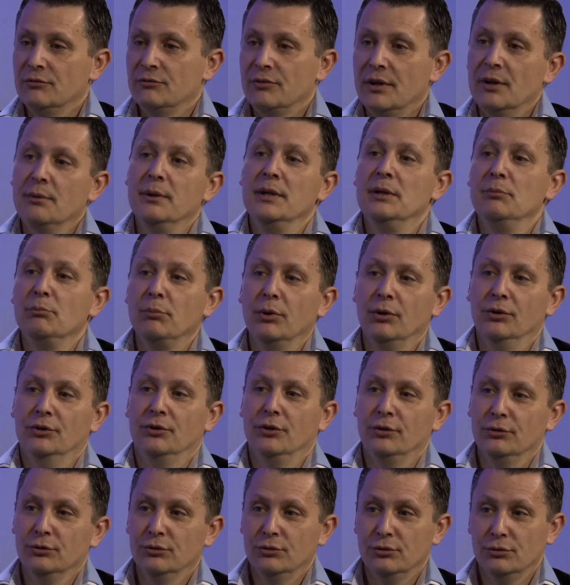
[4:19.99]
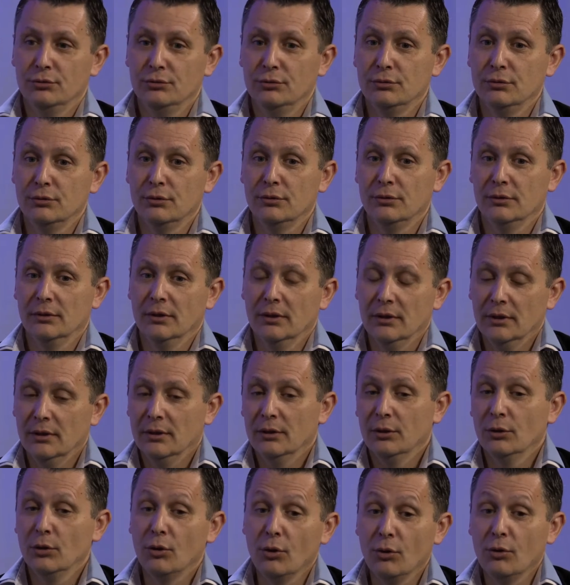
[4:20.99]
very important to
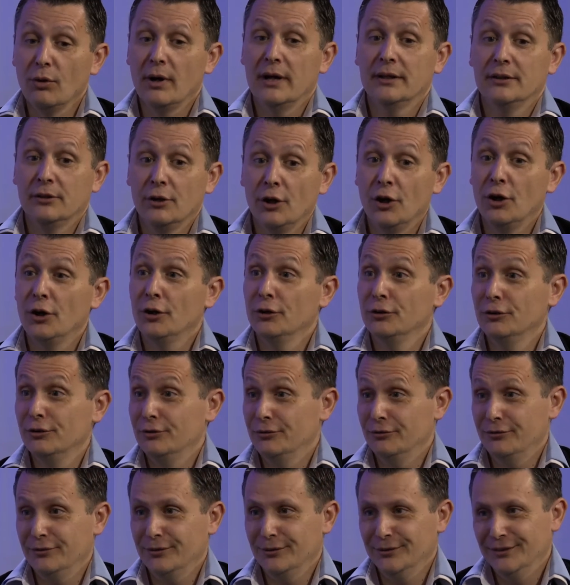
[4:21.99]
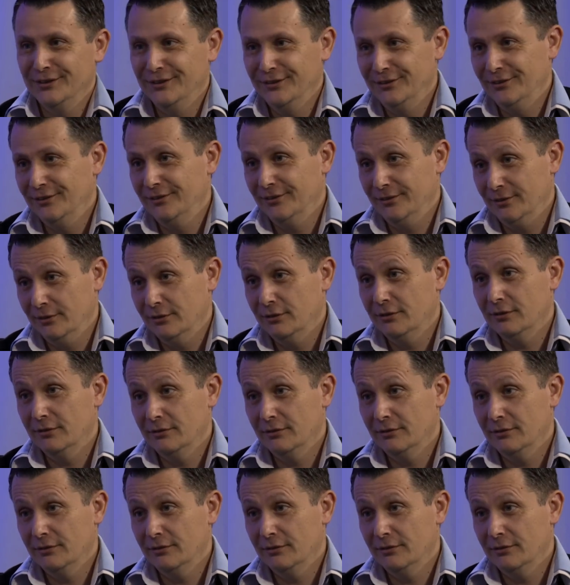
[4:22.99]
go and hunt for this